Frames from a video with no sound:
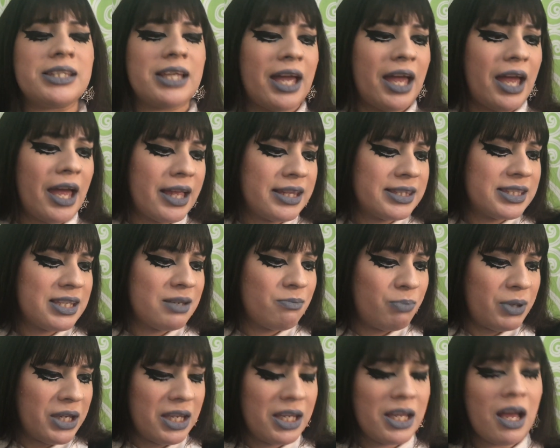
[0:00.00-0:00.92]
And to
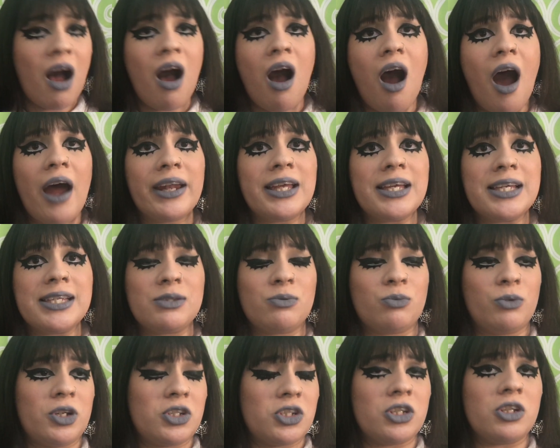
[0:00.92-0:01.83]
be honest
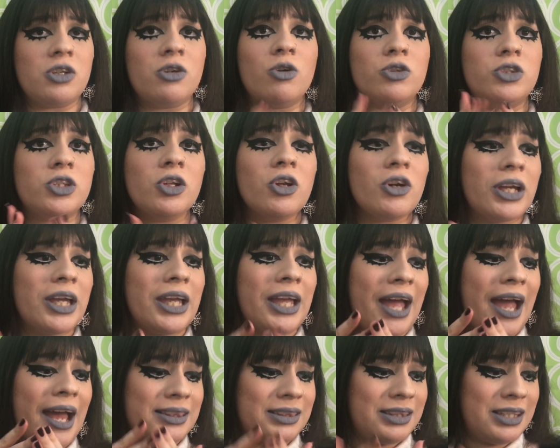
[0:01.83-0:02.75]
with you, to looking
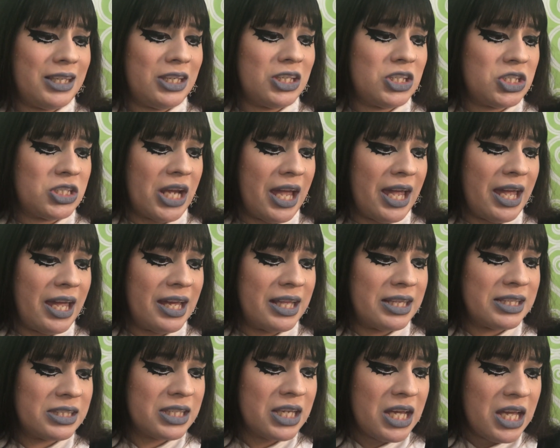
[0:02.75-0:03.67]
at these
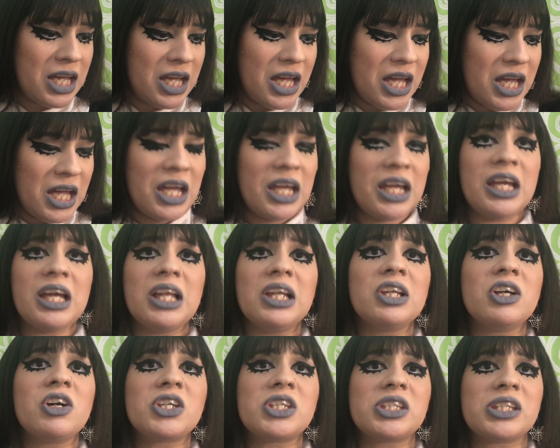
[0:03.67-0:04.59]
shades, it
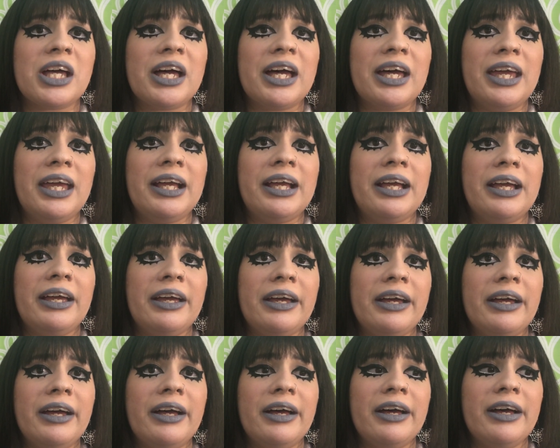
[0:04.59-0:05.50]
looks like
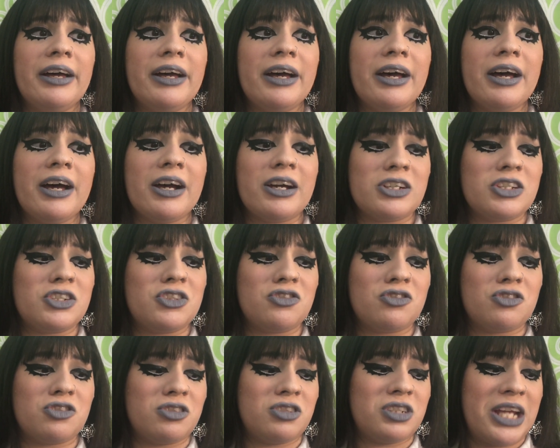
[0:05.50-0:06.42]
a
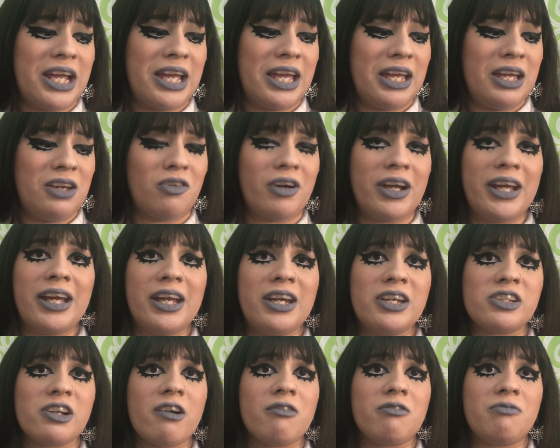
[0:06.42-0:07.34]
shade
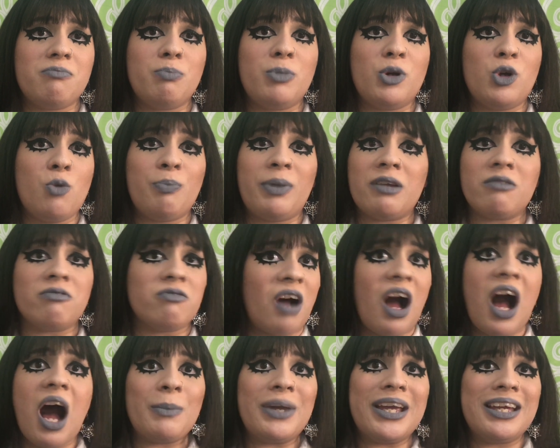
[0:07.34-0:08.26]
range of poop and
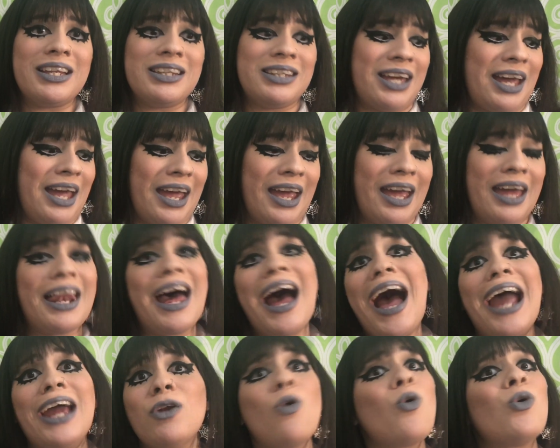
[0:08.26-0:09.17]
vomit. And
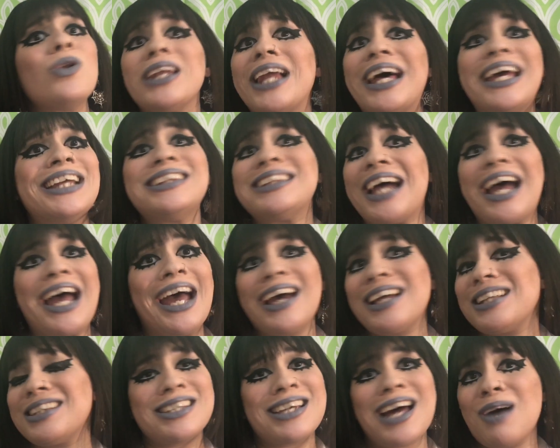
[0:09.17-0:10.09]
I don't like that.
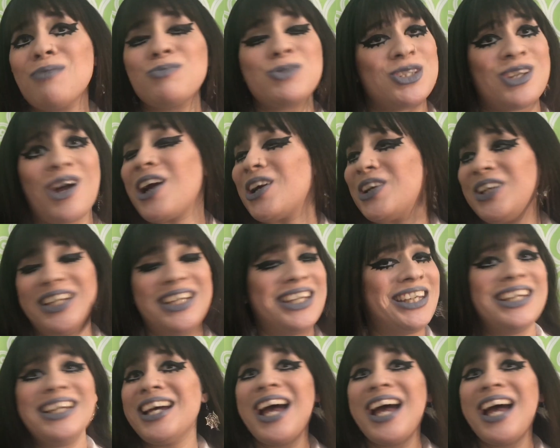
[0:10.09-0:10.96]
I'm sorry.